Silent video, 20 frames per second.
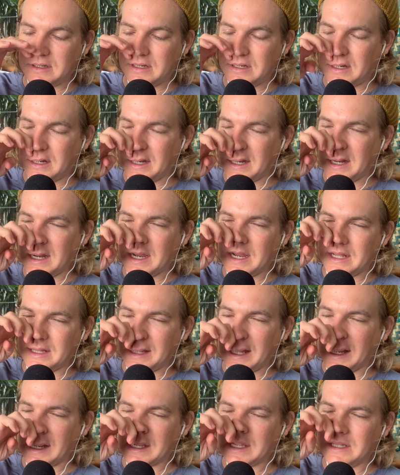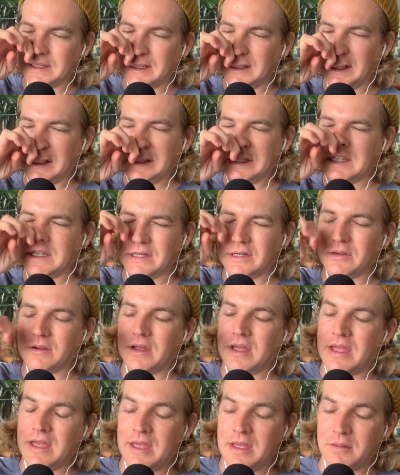And that can lead to
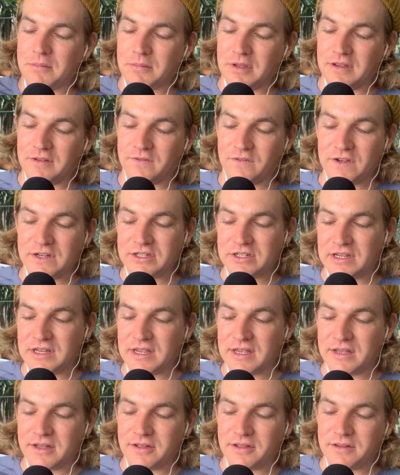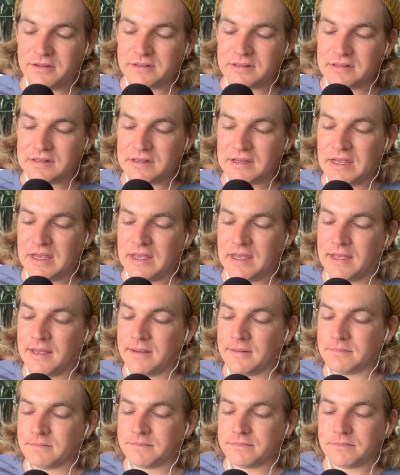big fish kills,
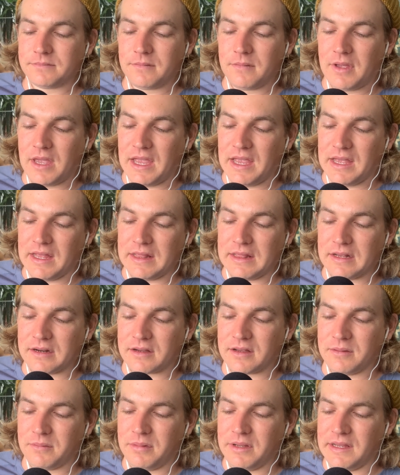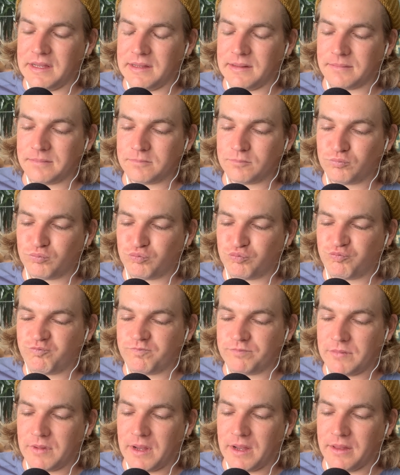and there can be
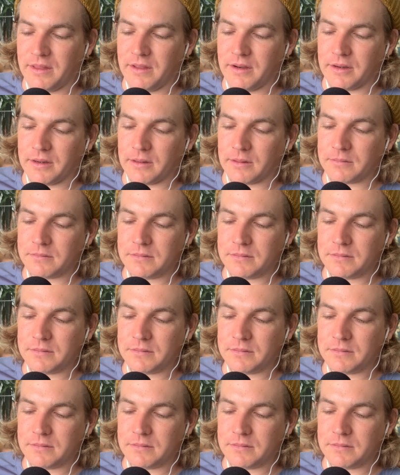other